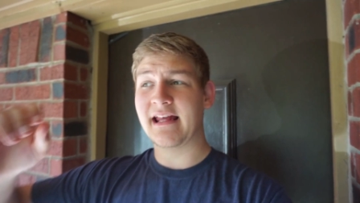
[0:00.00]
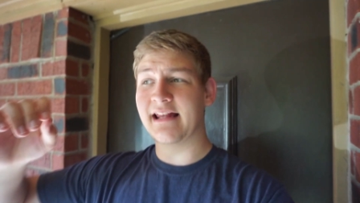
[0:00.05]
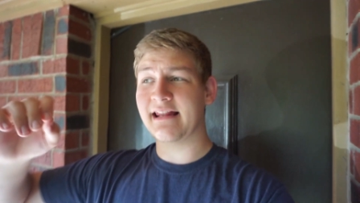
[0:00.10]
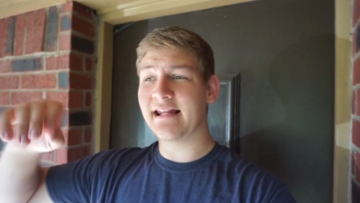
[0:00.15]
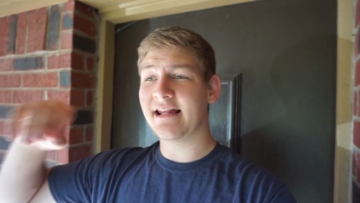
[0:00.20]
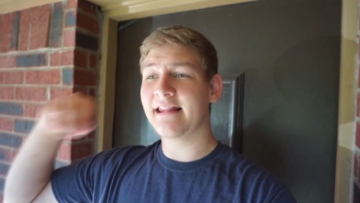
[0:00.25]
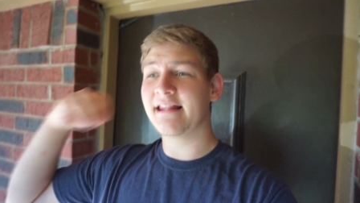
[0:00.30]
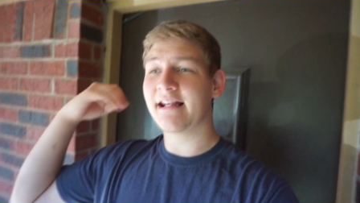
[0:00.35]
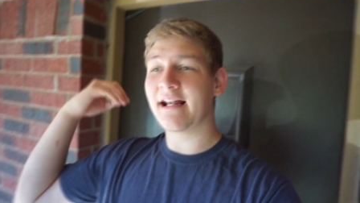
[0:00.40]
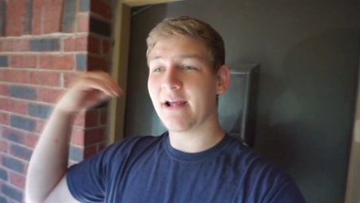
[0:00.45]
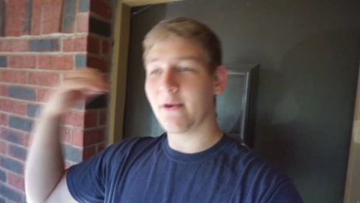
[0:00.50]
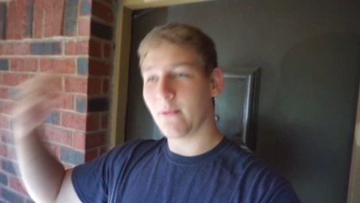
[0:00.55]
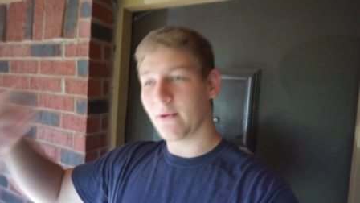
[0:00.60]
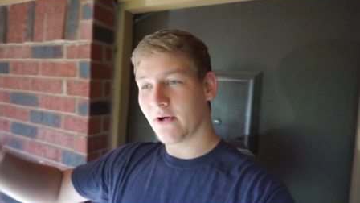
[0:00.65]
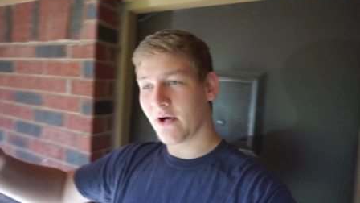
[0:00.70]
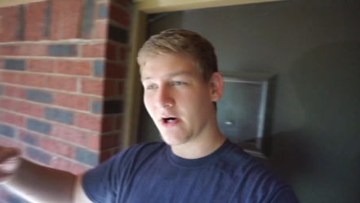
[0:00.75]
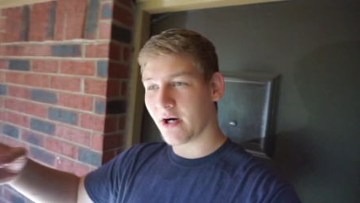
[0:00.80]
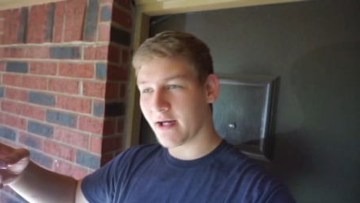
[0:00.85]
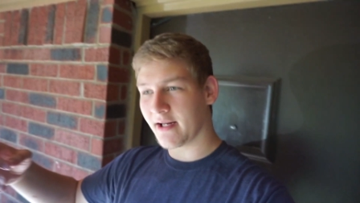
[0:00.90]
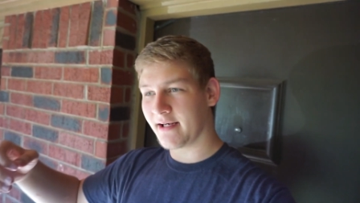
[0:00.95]
And then the night
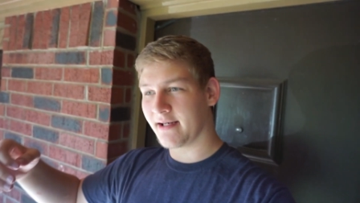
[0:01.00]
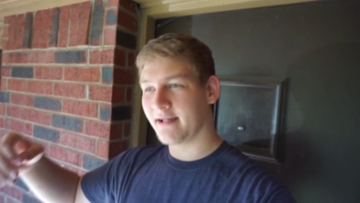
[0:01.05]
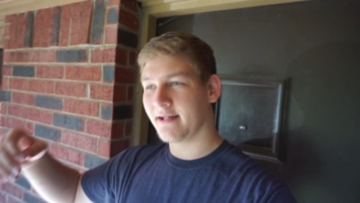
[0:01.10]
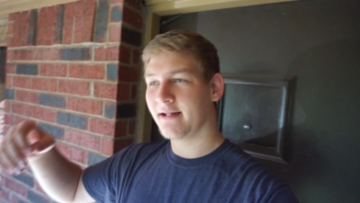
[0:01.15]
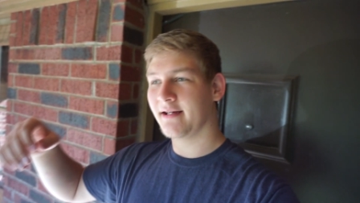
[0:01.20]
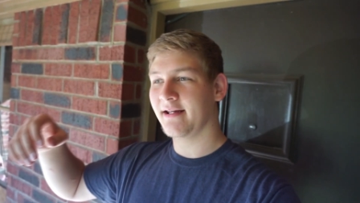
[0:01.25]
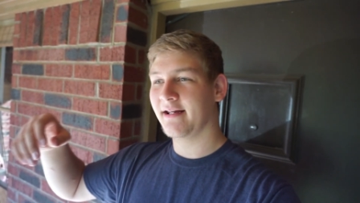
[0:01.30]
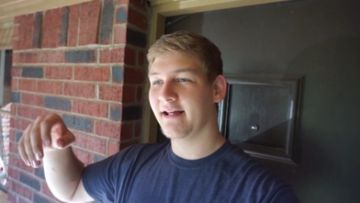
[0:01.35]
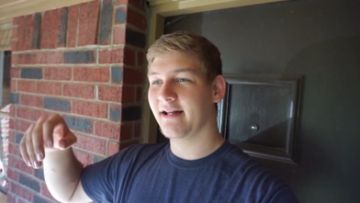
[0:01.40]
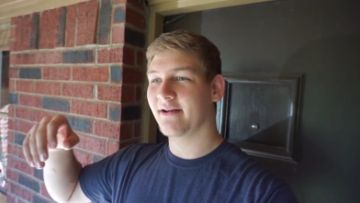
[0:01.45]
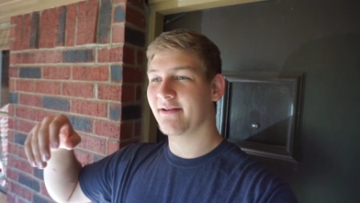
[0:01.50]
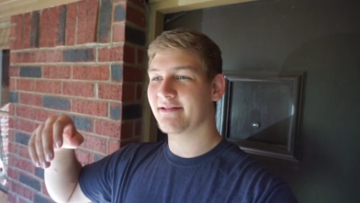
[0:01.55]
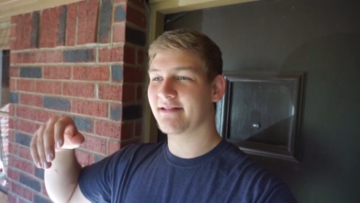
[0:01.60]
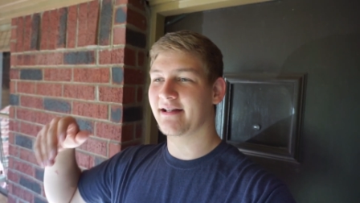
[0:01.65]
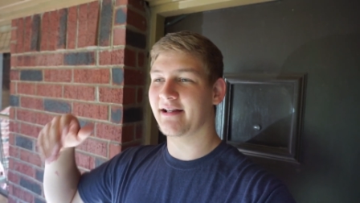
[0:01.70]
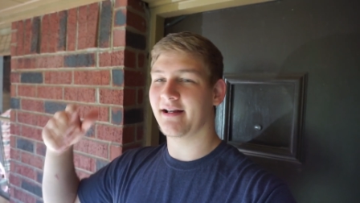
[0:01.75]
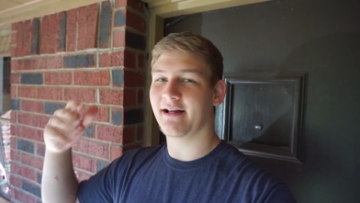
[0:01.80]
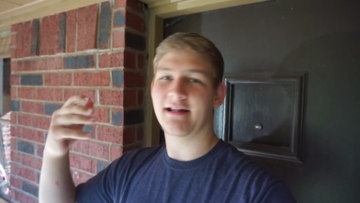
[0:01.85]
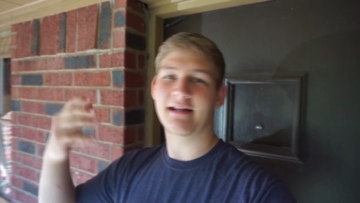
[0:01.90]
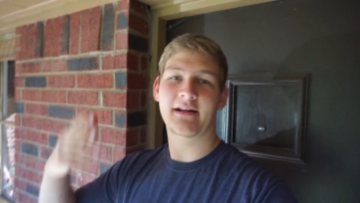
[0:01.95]
went on and I was
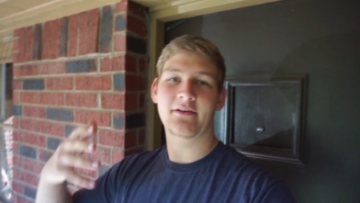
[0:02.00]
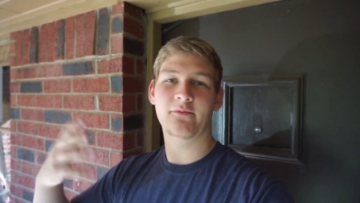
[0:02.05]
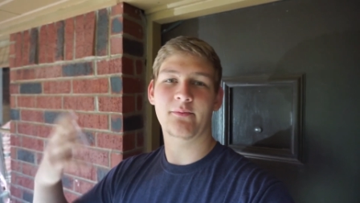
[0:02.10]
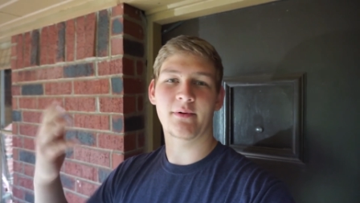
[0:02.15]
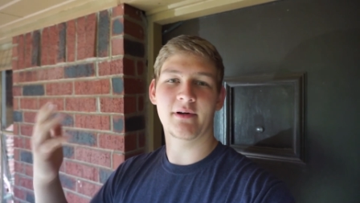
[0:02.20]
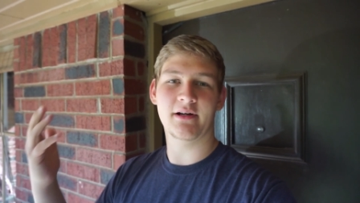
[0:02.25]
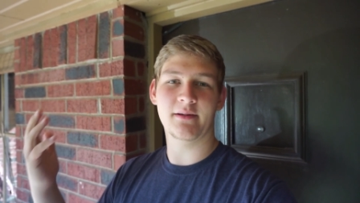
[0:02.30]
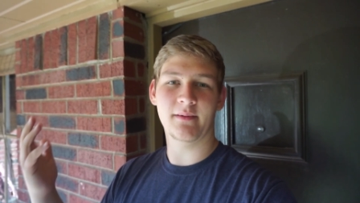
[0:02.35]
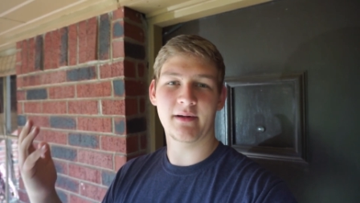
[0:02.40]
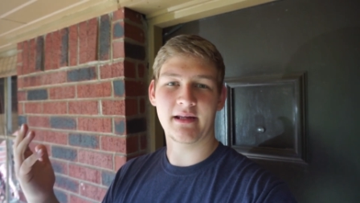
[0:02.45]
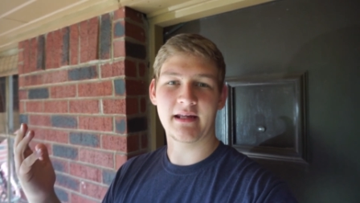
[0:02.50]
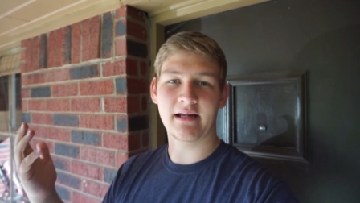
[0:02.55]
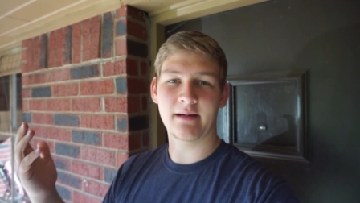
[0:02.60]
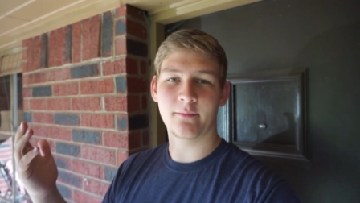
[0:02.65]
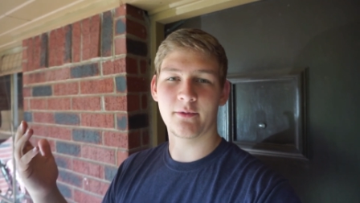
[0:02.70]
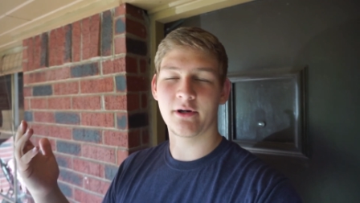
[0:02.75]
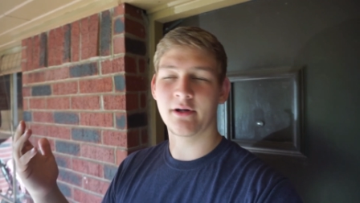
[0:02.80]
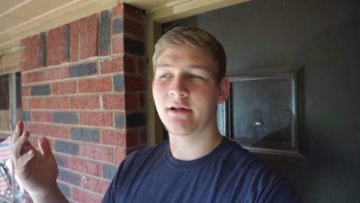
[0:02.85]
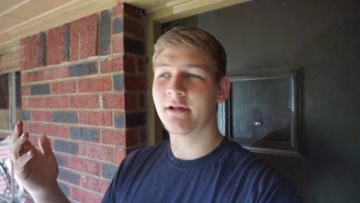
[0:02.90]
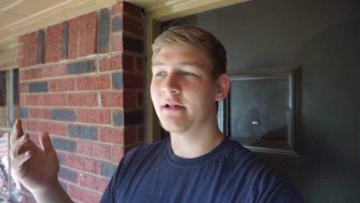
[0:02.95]
like, I never plugged in my
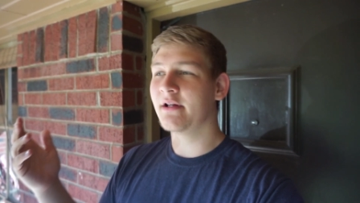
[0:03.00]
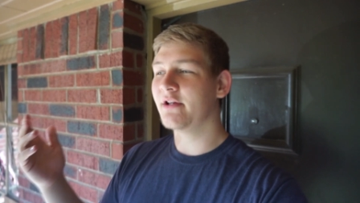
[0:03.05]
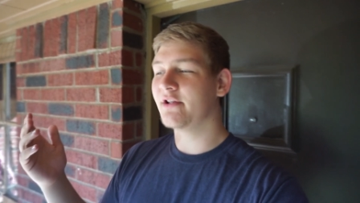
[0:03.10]
camera.